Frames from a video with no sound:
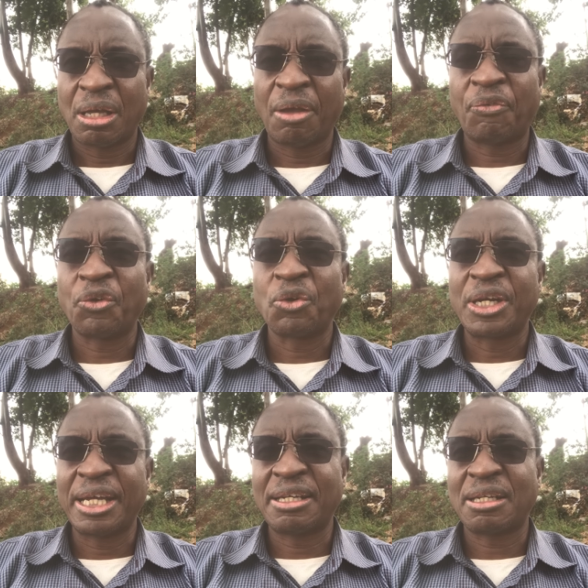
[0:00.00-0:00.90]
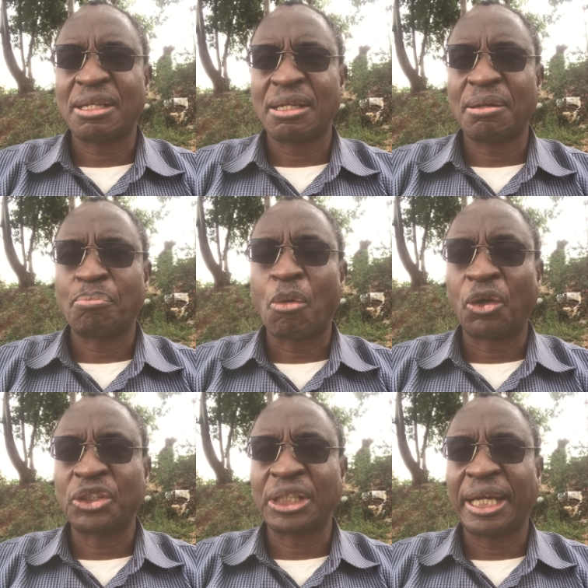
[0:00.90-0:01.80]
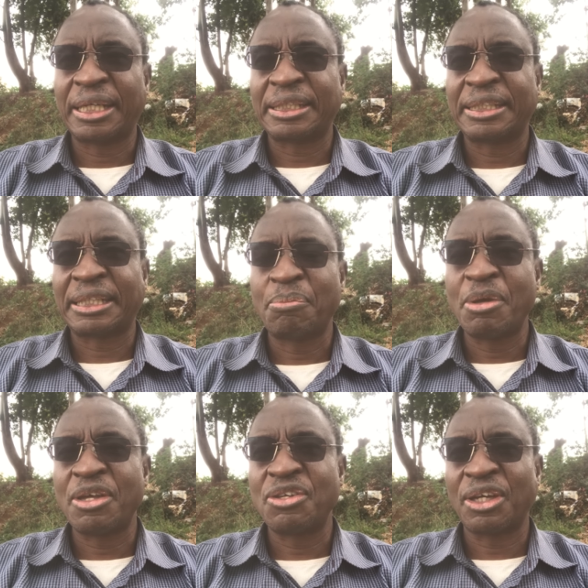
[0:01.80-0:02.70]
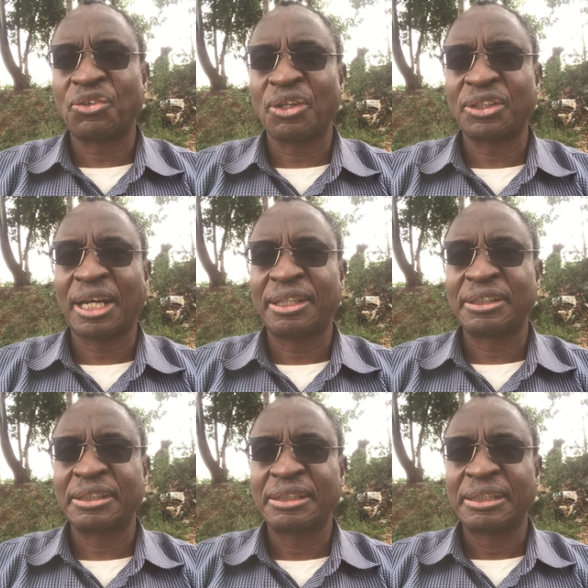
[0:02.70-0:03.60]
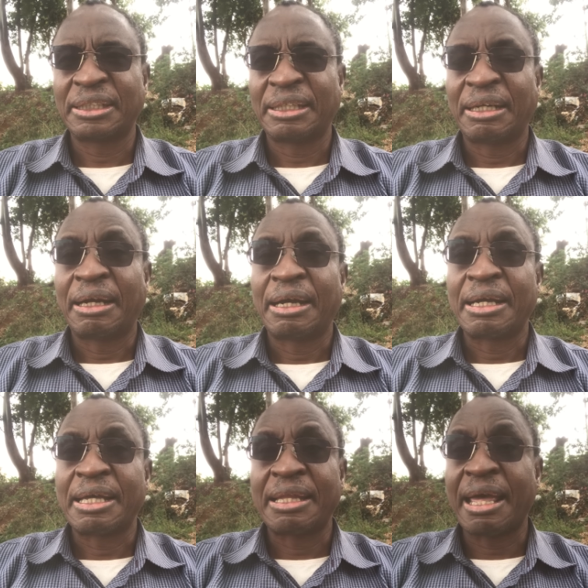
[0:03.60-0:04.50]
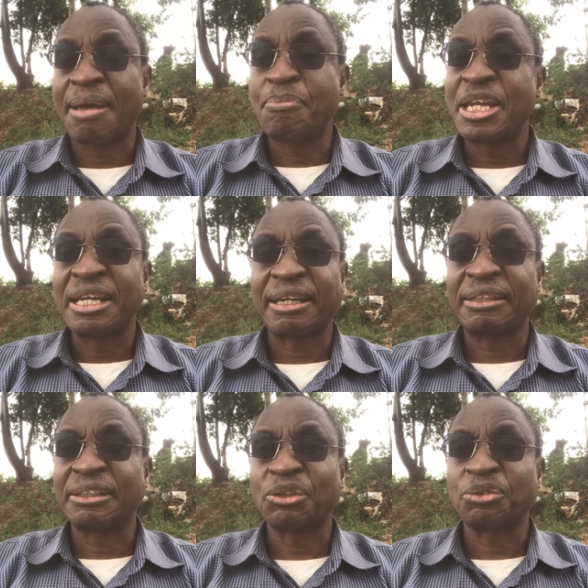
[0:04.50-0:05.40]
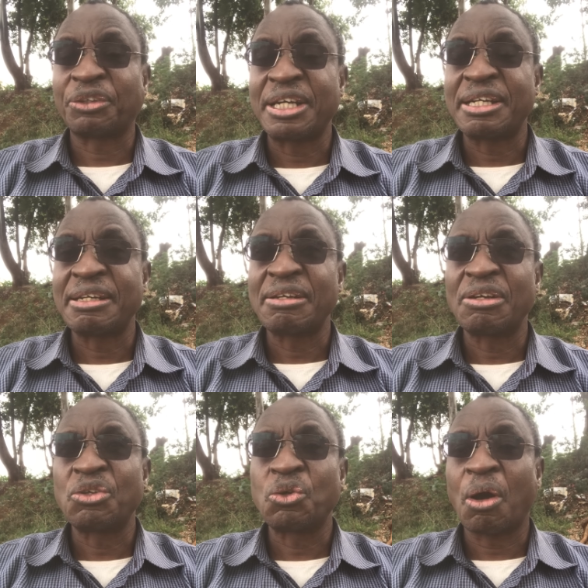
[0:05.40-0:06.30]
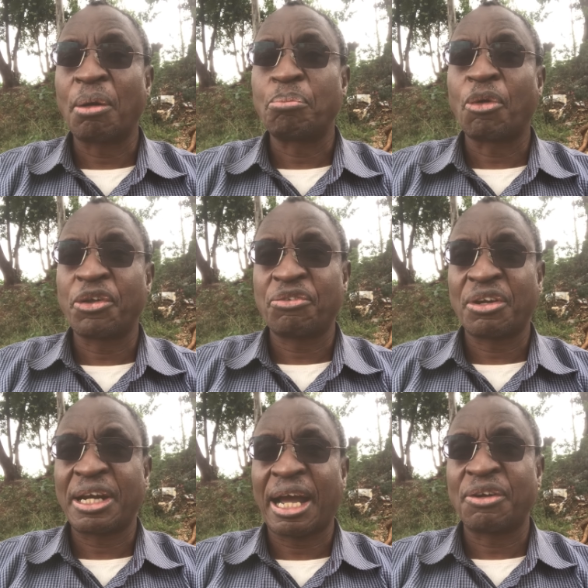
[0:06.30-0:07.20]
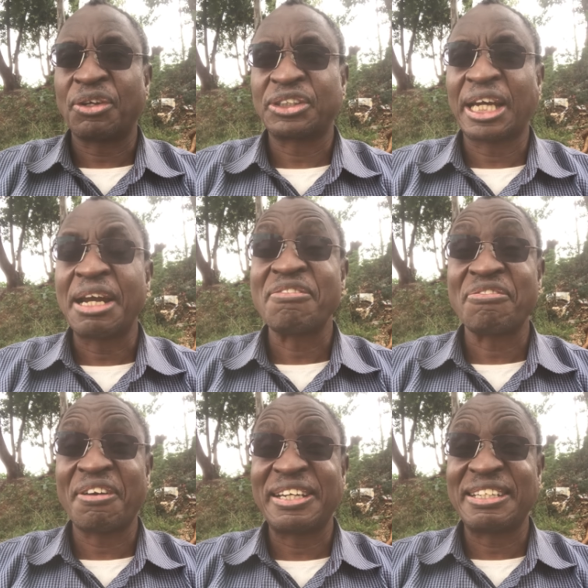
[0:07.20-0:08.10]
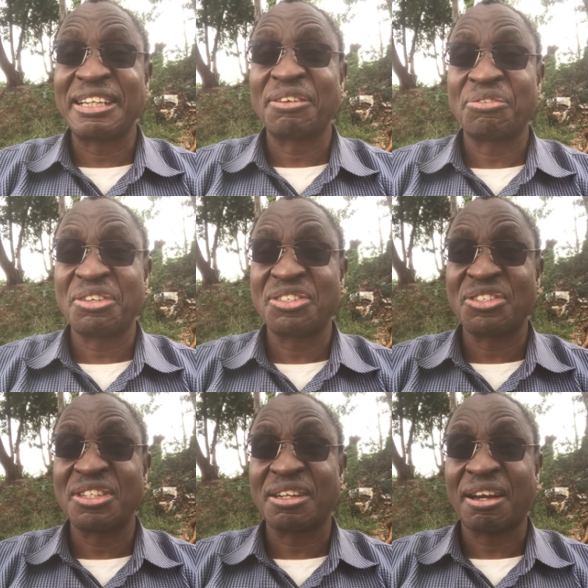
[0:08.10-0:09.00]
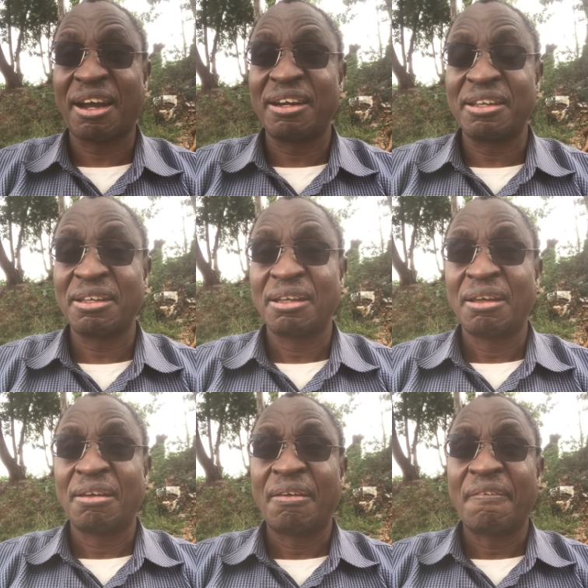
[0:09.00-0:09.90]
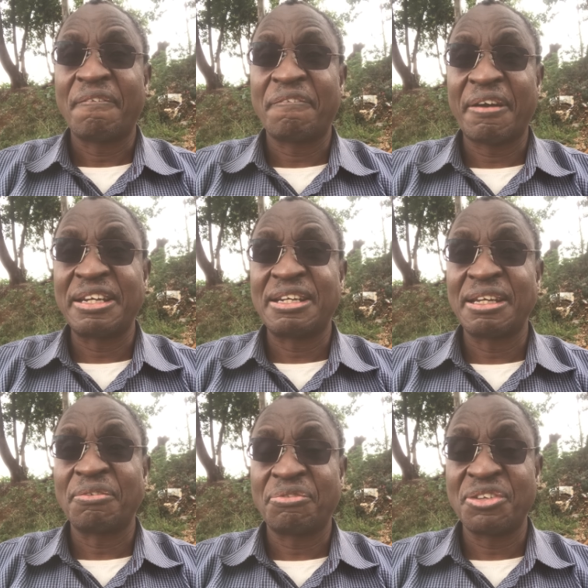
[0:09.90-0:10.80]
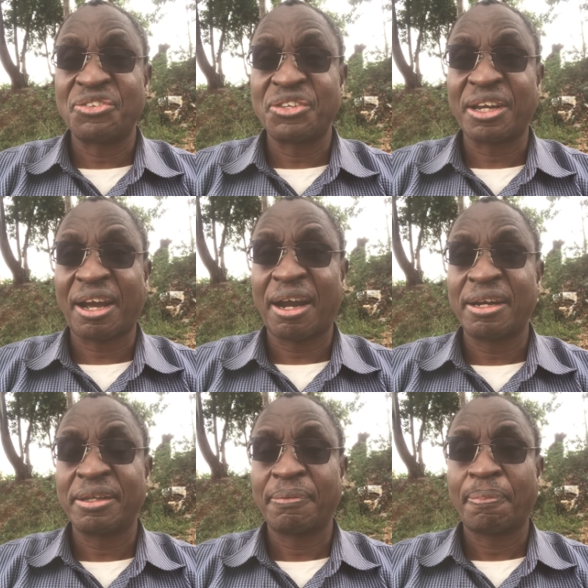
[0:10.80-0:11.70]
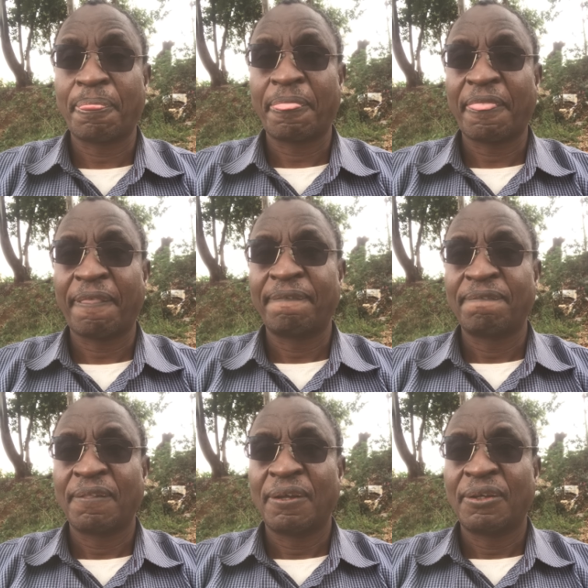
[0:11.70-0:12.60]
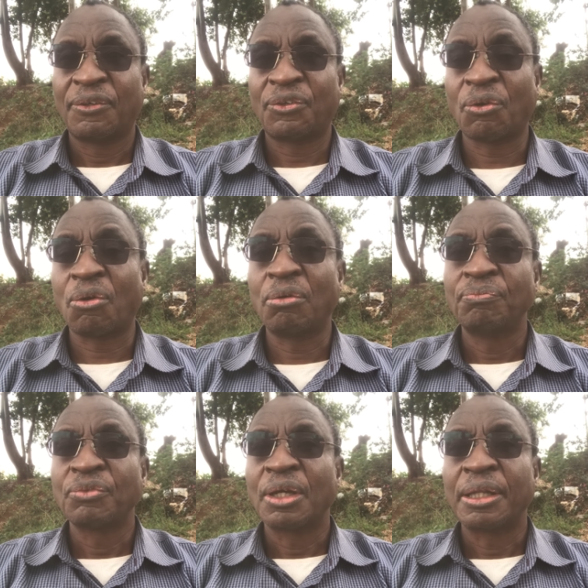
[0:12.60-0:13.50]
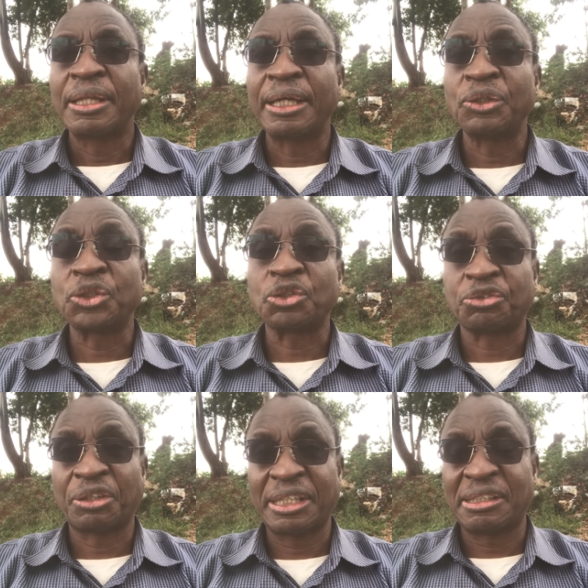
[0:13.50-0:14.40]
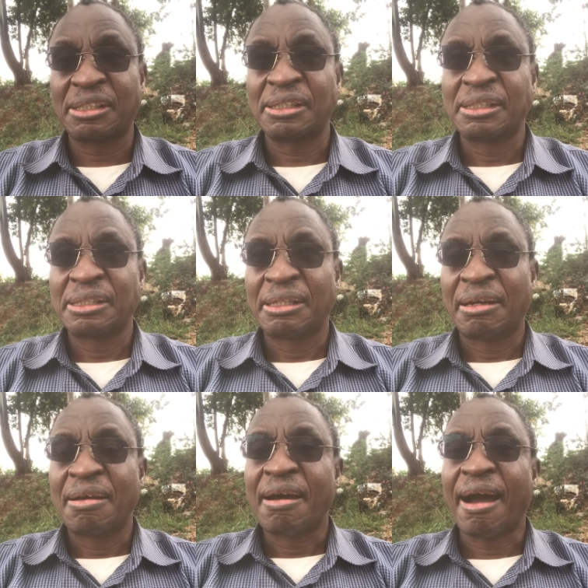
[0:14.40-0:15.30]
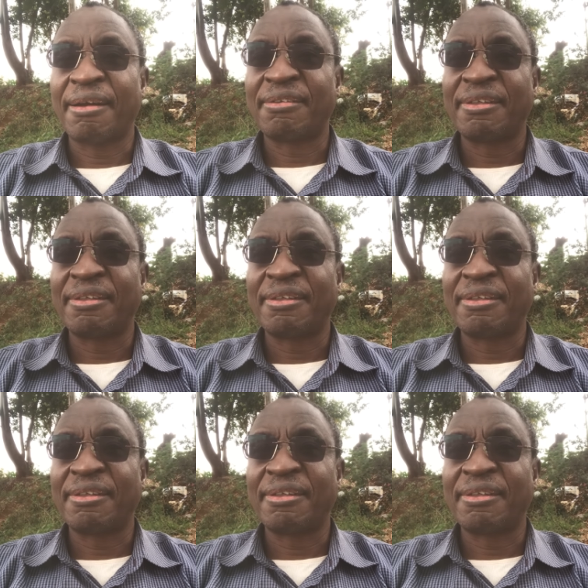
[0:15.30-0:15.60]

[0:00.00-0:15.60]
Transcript: if you date boys eh, the same age as your sons, there are many cases of finding your boyfriend and your son fighting physically. Fighting physically. So they used to fight. And